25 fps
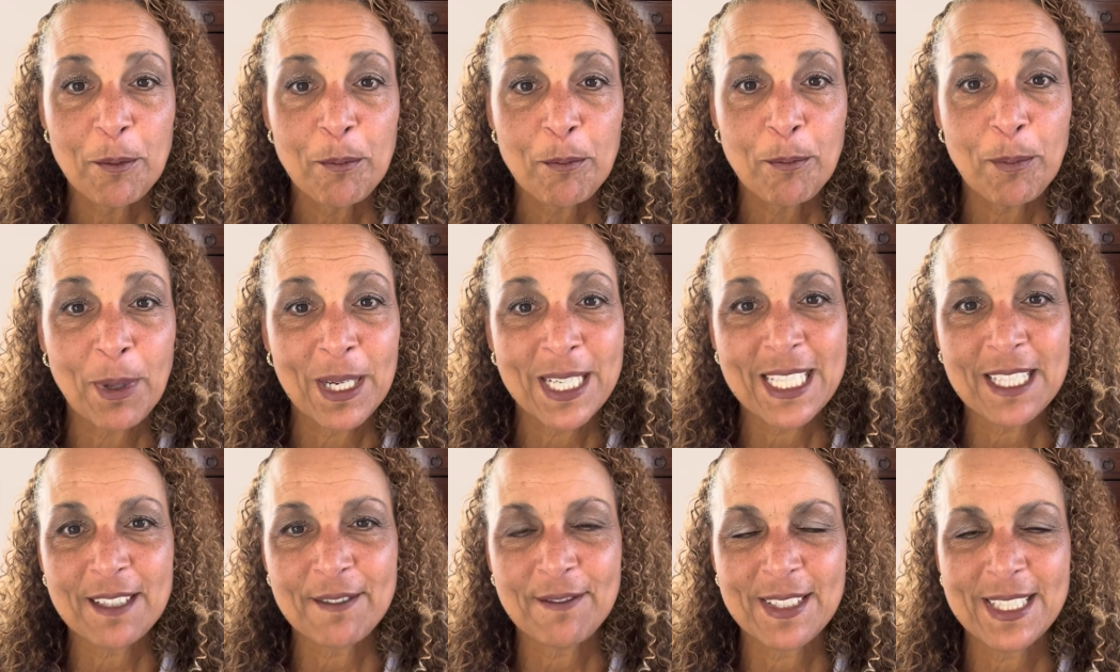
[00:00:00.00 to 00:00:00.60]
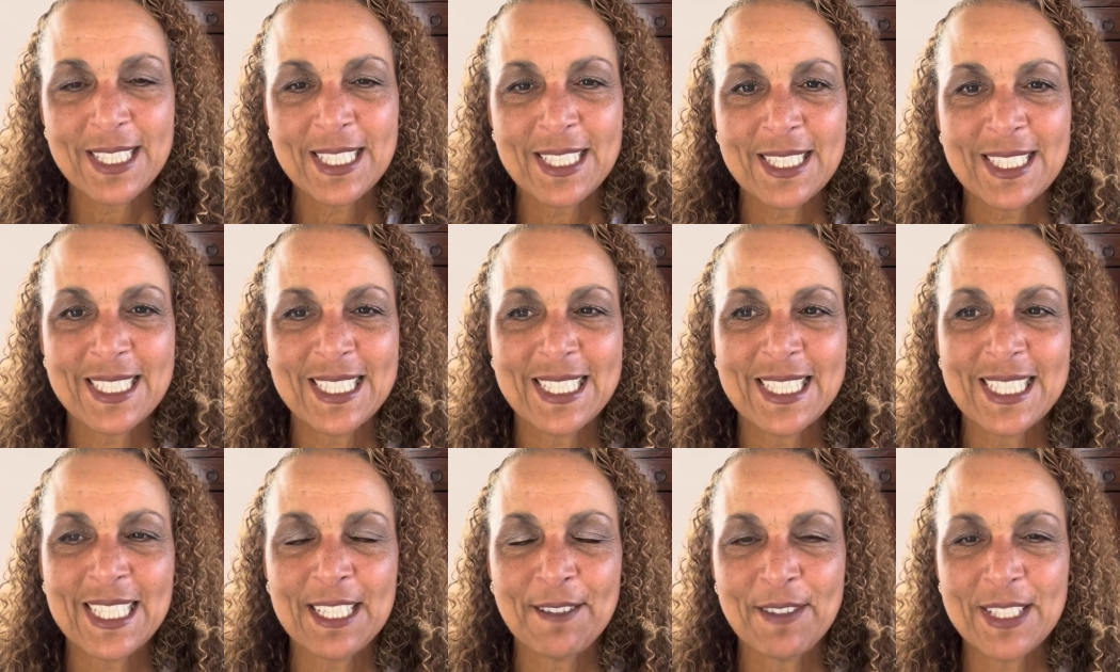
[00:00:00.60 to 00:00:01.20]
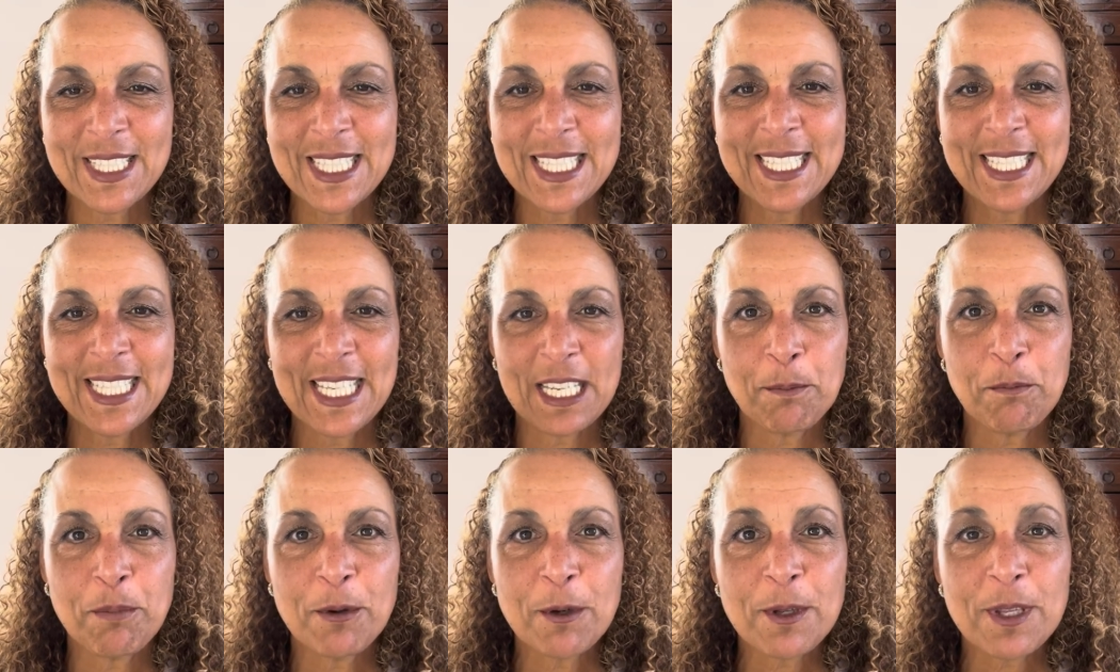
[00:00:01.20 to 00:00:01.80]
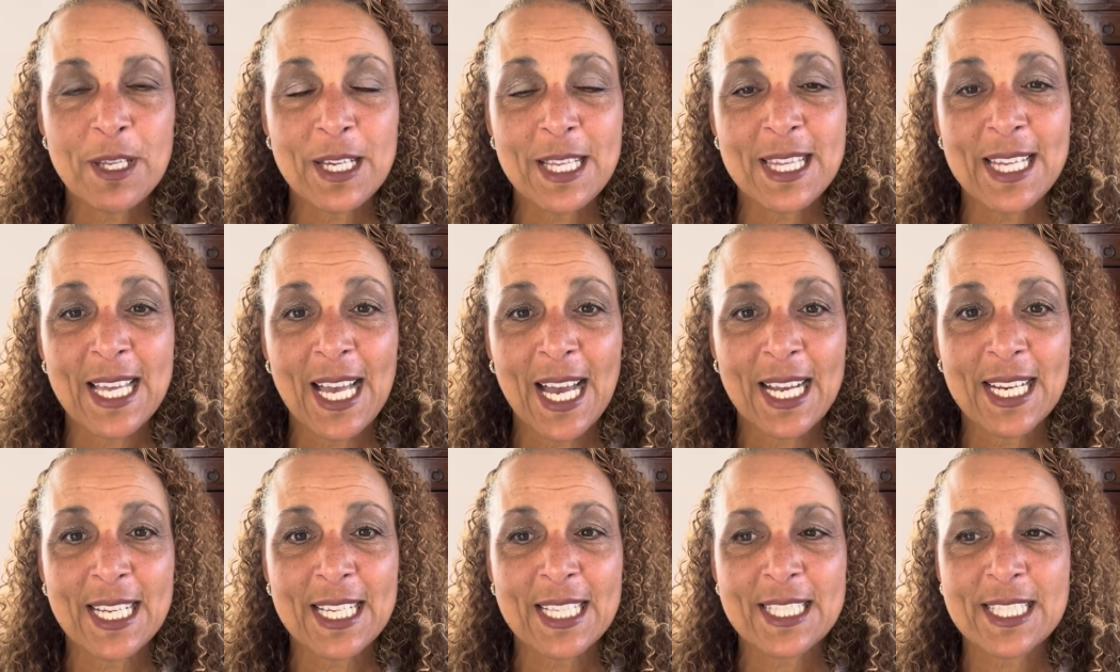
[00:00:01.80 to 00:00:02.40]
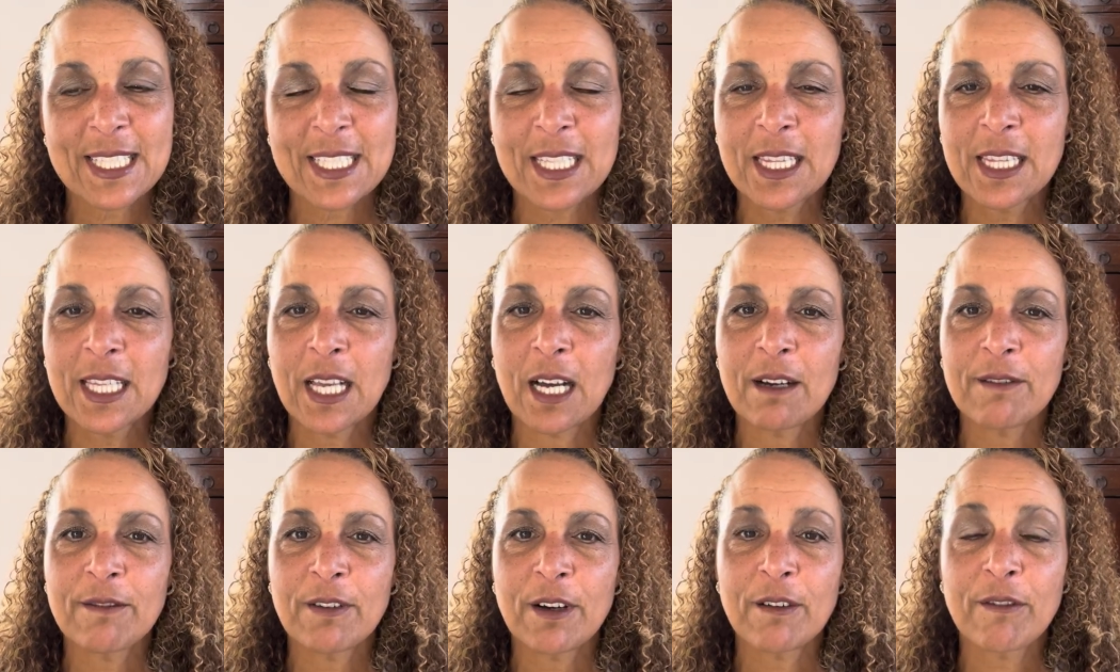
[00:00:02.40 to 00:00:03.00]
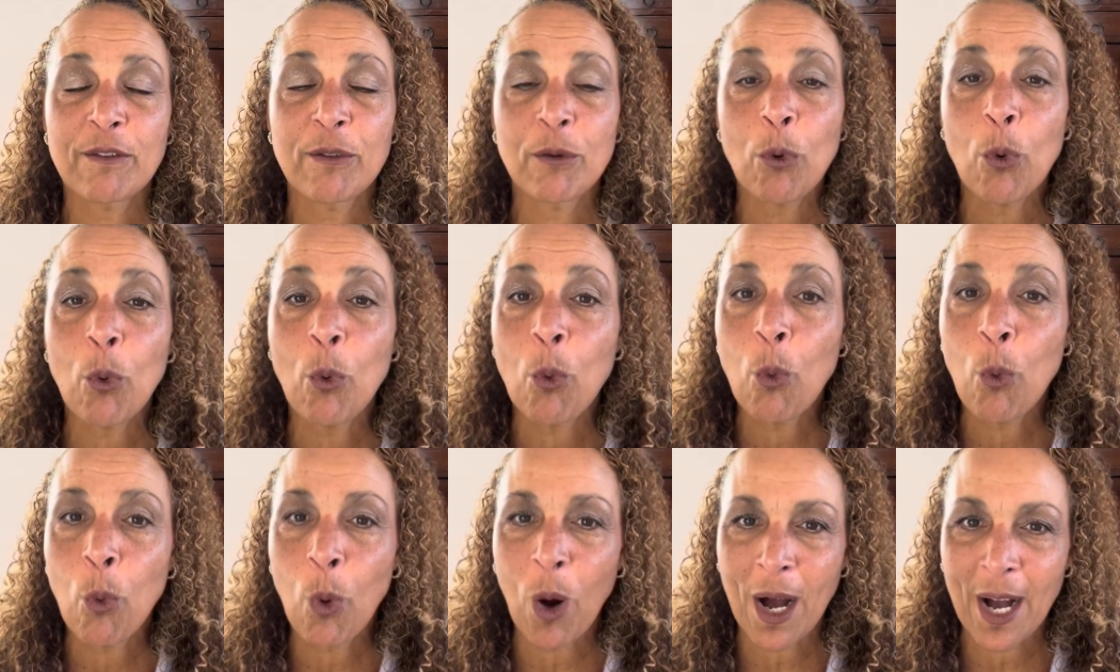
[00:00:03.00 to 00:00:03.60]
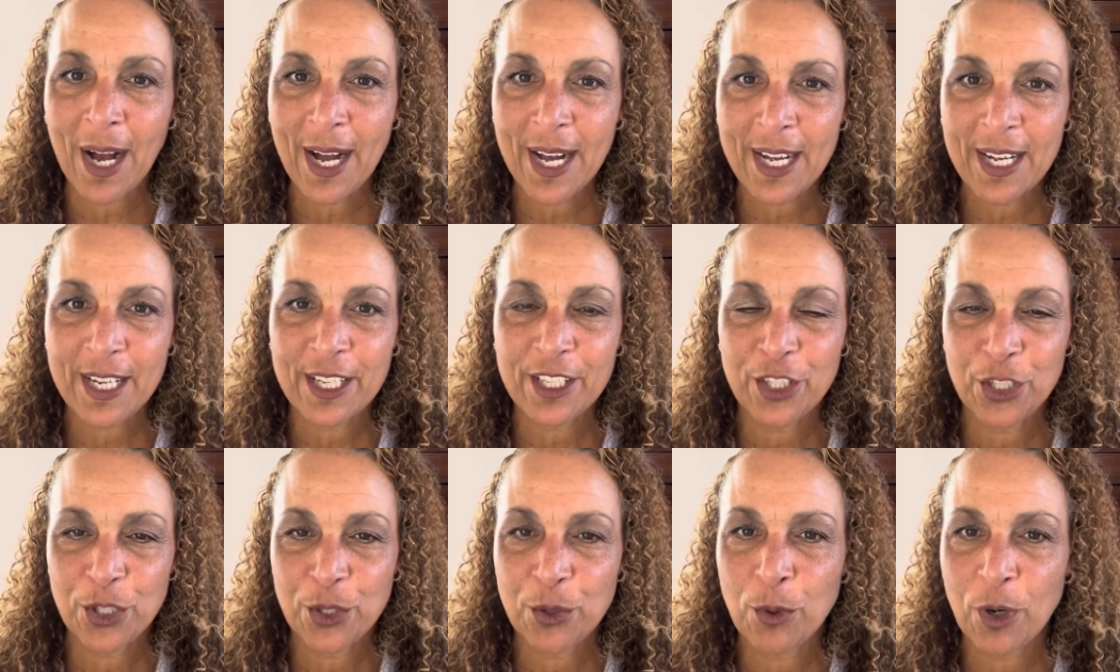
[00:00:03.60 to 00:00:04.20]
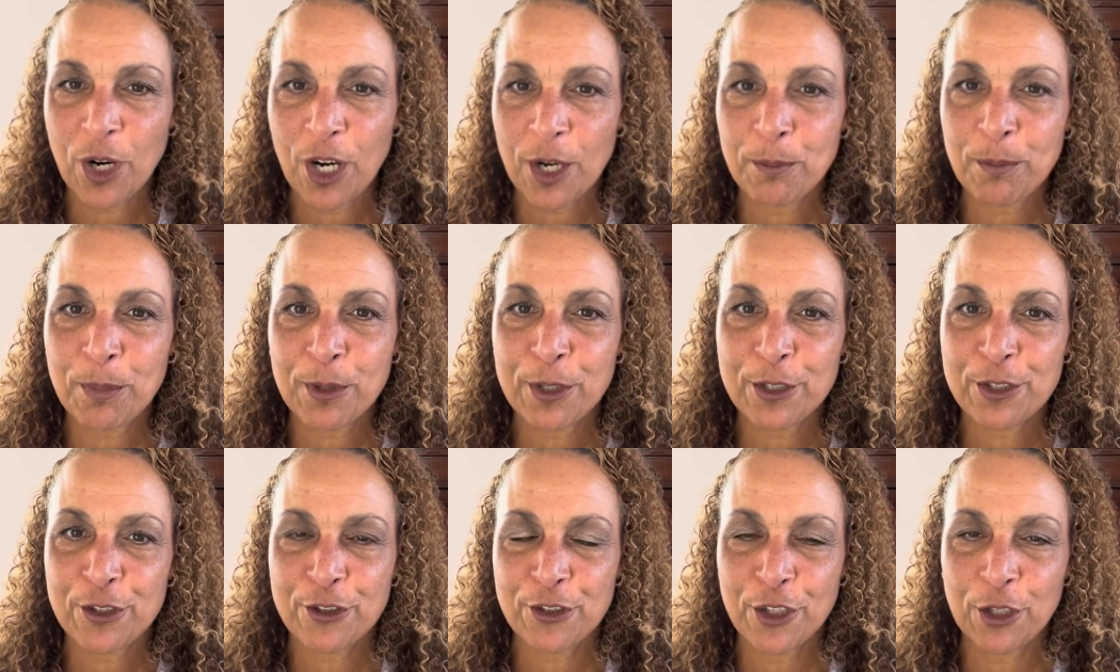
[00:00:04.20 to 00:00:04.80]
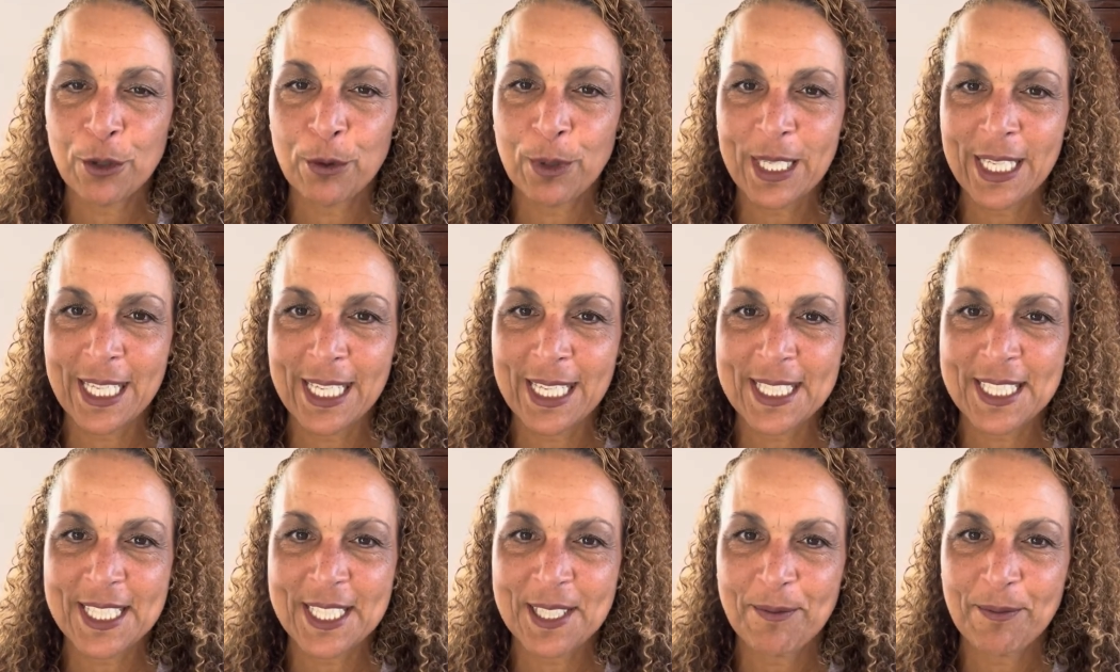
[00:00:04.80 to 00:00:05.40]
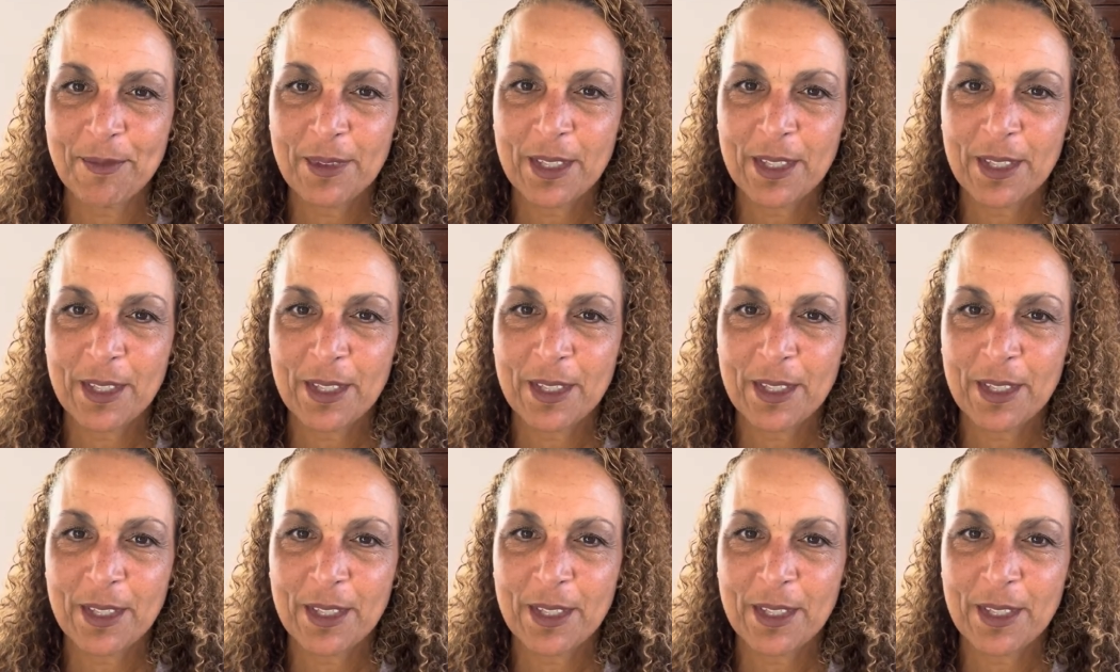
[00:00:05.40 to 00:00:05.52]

But even deeper than that, it's love of why you are pursuing it.